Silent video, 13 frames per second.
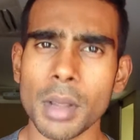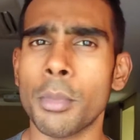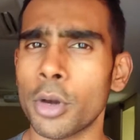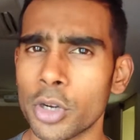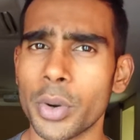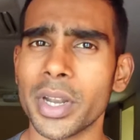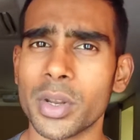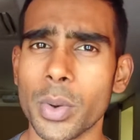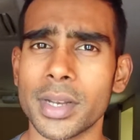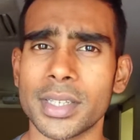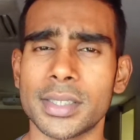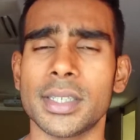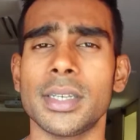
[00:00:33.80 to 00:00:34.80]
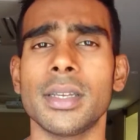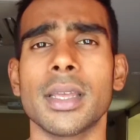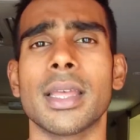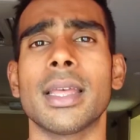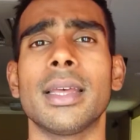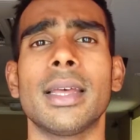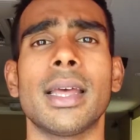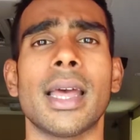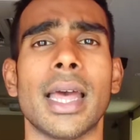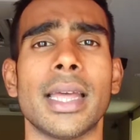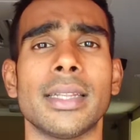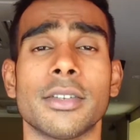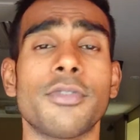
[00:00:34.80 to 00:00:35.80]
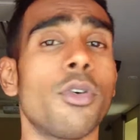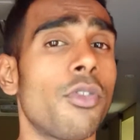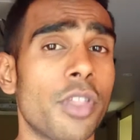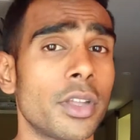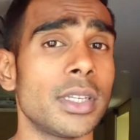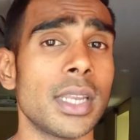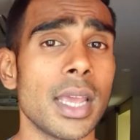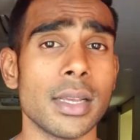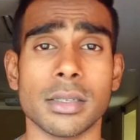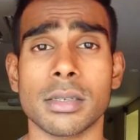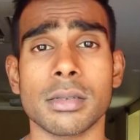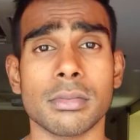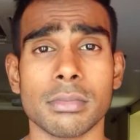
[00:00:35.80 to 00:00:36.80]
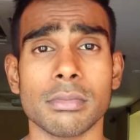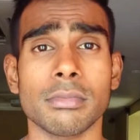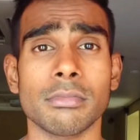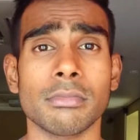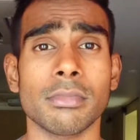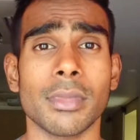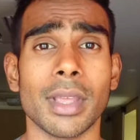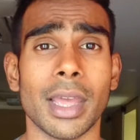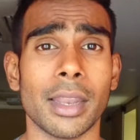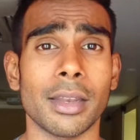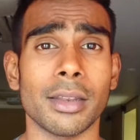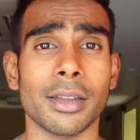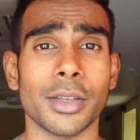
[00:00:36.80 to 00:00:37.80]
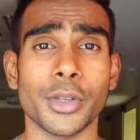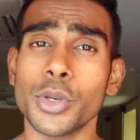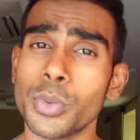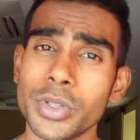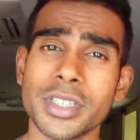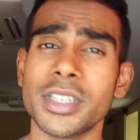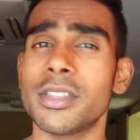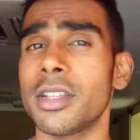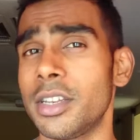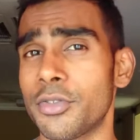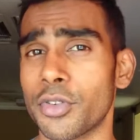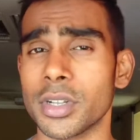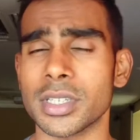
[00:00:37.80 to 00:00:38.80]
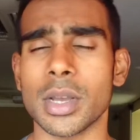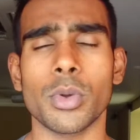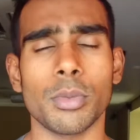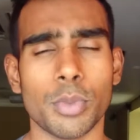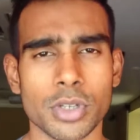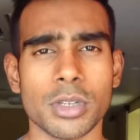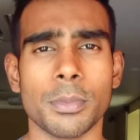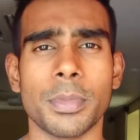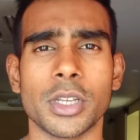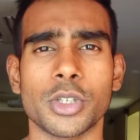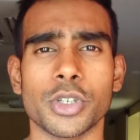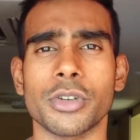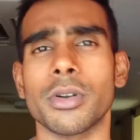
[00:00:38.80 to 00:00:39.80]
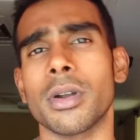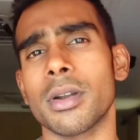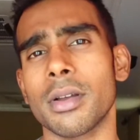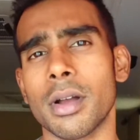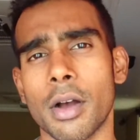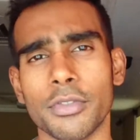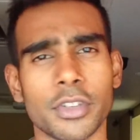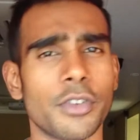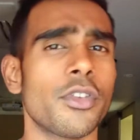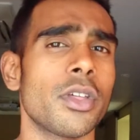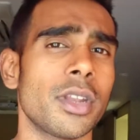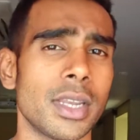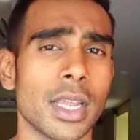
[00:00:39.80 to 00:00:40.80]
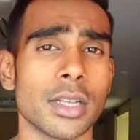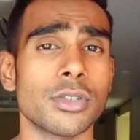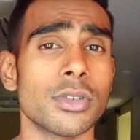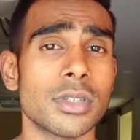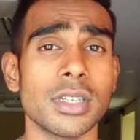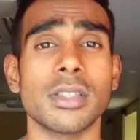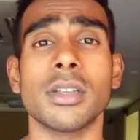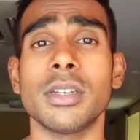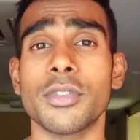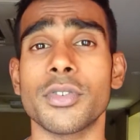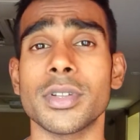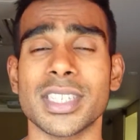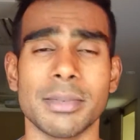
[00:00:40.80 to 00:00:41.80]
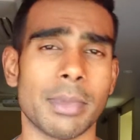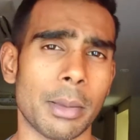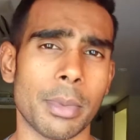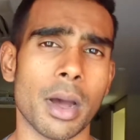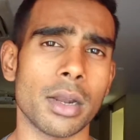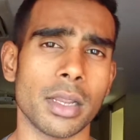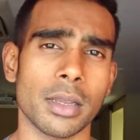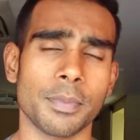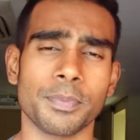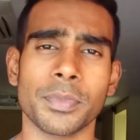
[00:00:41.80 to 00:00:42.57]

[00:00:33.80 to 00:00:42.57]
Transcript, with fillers: moderate quantity, and for thirty days, and you will see the difference. I will post a picture after thirty days to see the difference in my body.